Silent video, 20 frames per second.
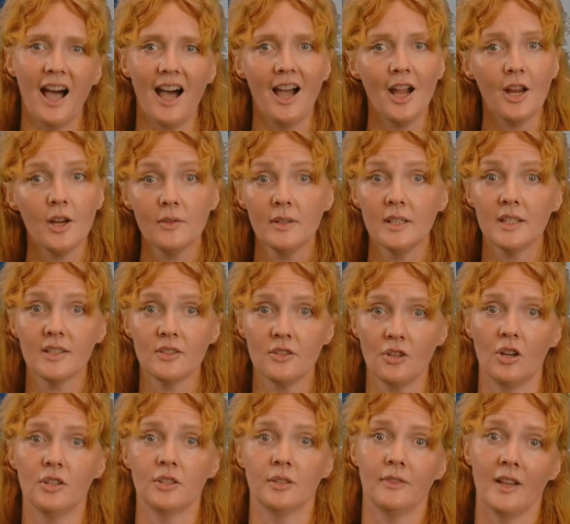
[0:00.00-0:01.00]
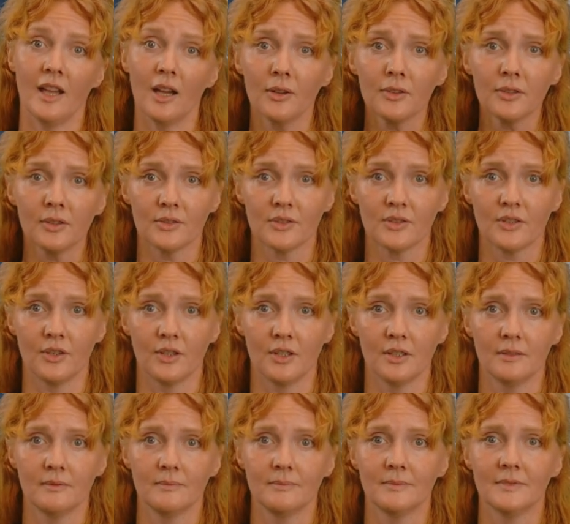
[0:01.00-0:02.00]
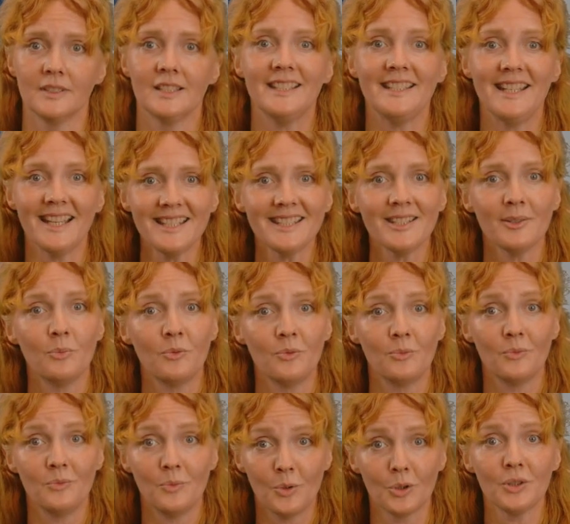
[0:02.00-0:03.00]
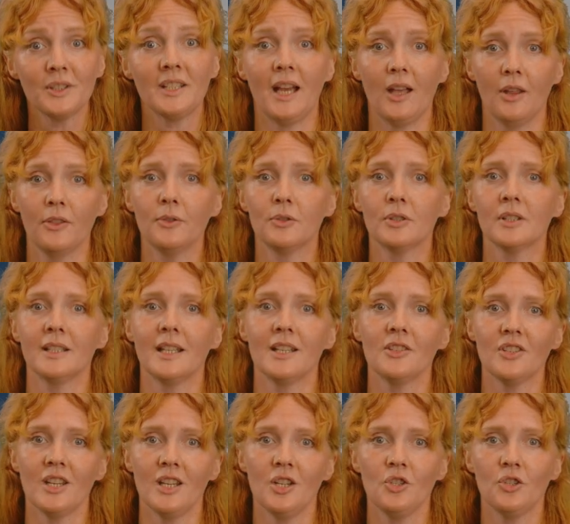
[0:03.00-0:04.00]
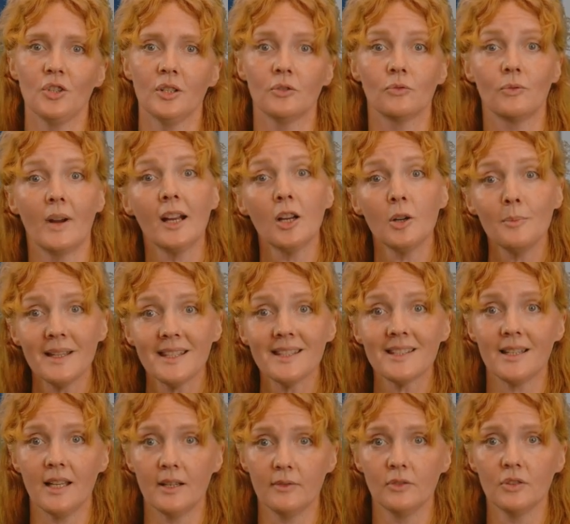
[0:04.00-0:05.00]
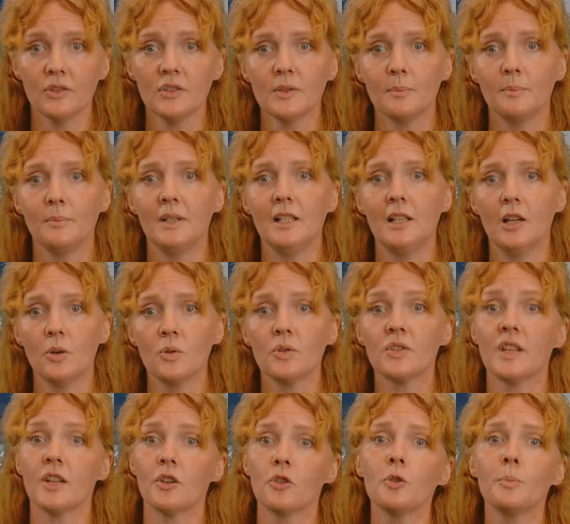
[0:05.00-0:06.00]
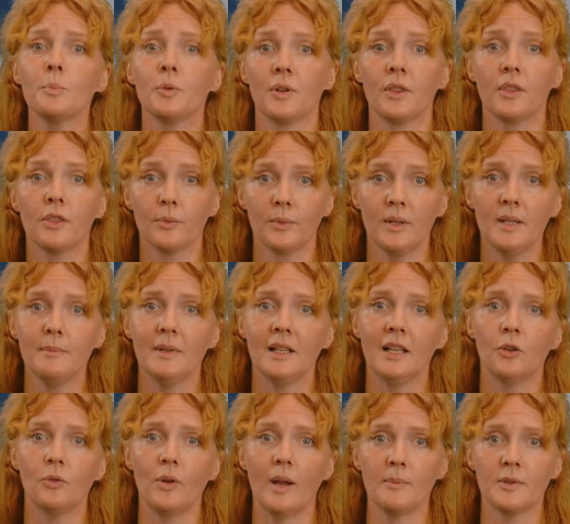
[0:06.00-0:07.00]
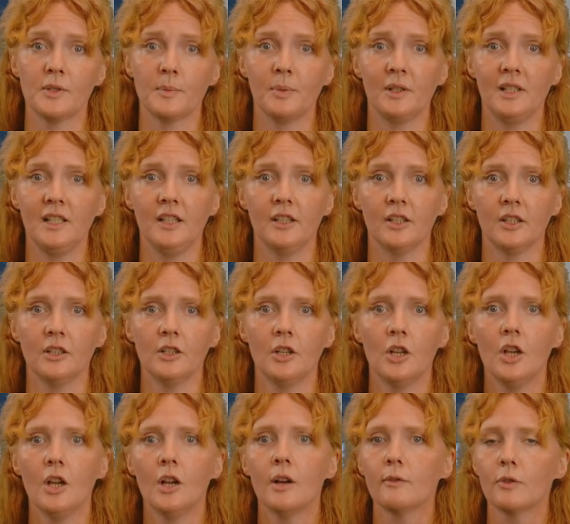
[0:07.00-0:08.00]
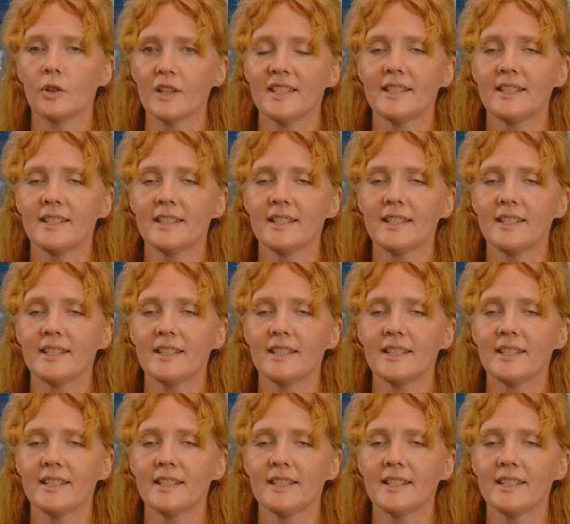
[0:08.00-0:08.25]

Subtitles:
Iron is not of health concern, yet the World Health Organization recommends levels below 0.3 milligrams per liter for